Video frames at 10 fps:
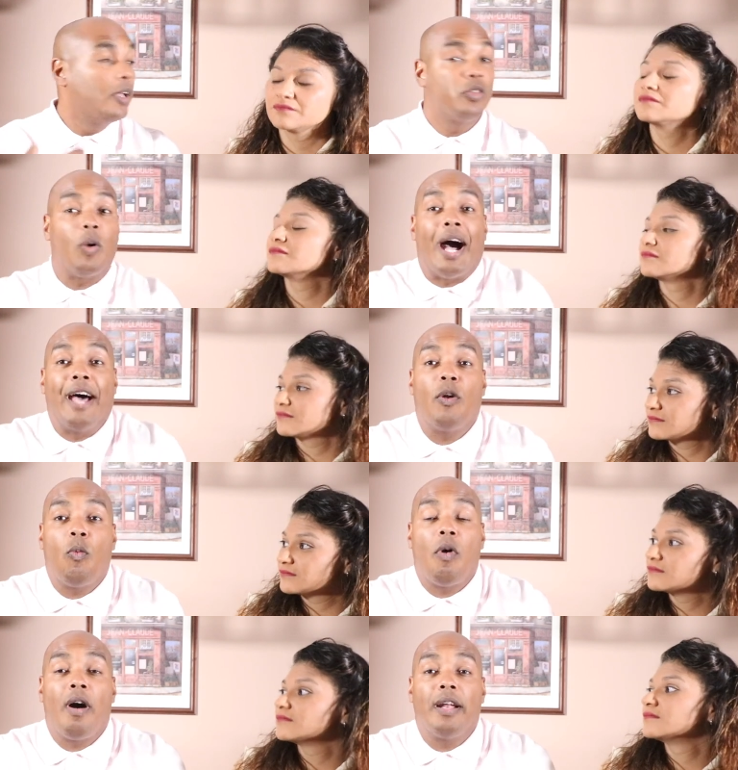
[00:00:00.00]
Speaker 1: So I don't
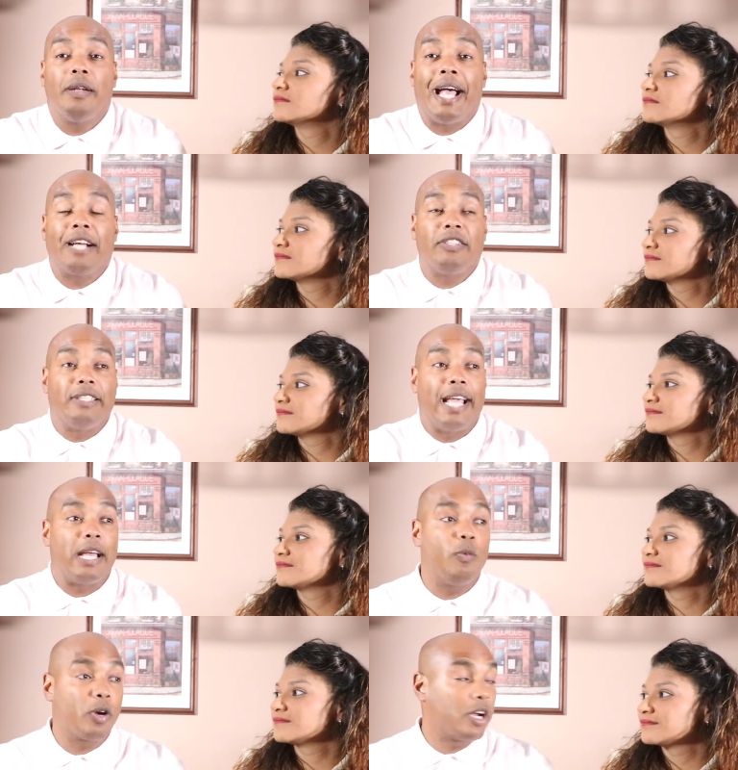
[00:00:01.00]
want to actually take
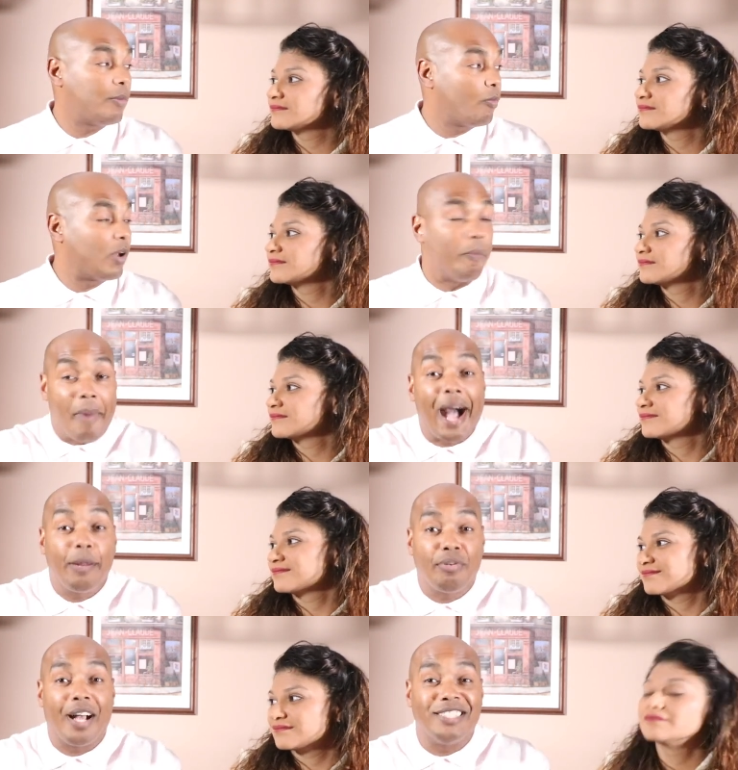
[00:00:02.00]
and work on one of my
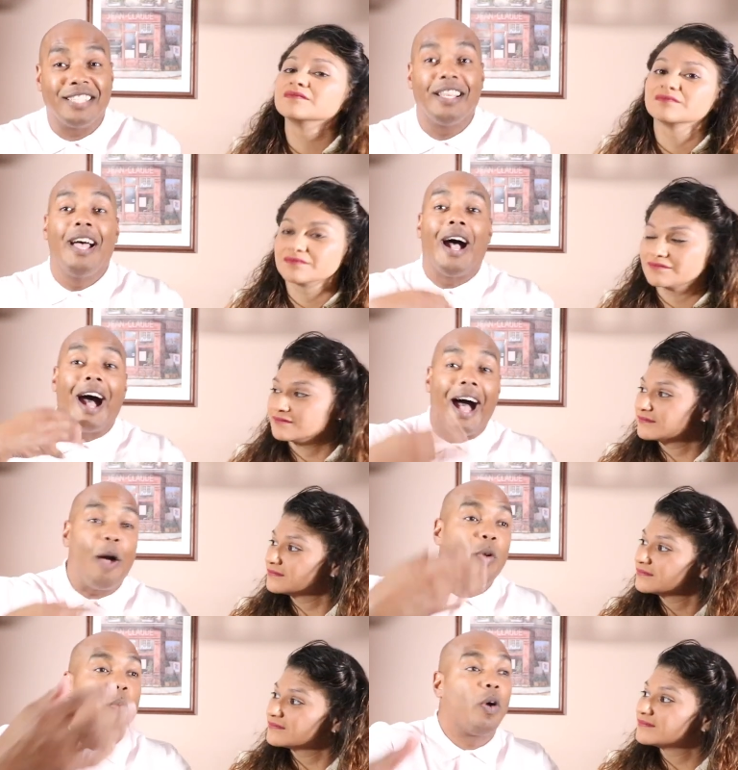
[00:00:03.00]
projects. I
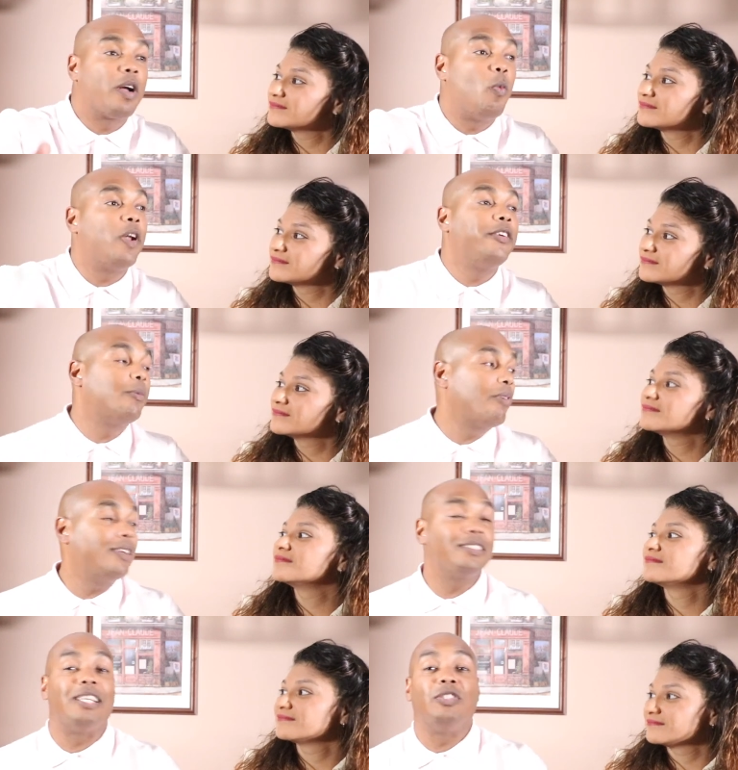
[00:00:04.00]
want to work on one of your
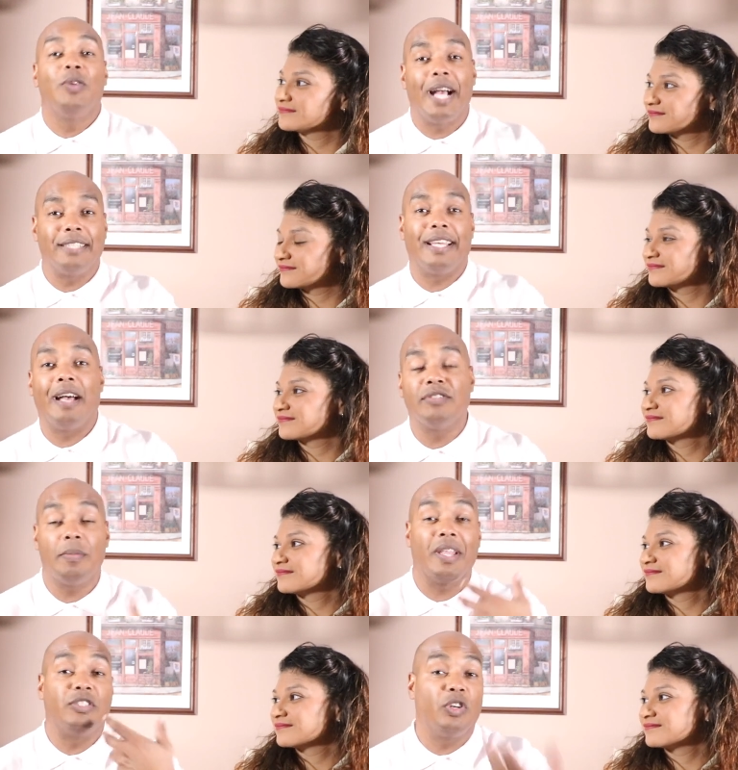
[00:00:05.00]
projects that you guys have,
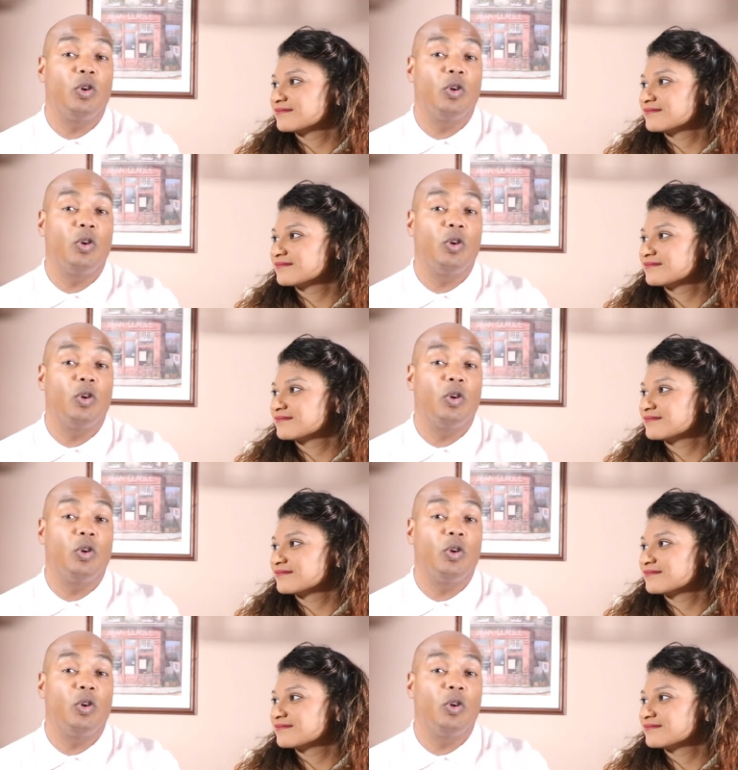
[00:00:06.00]
something that you're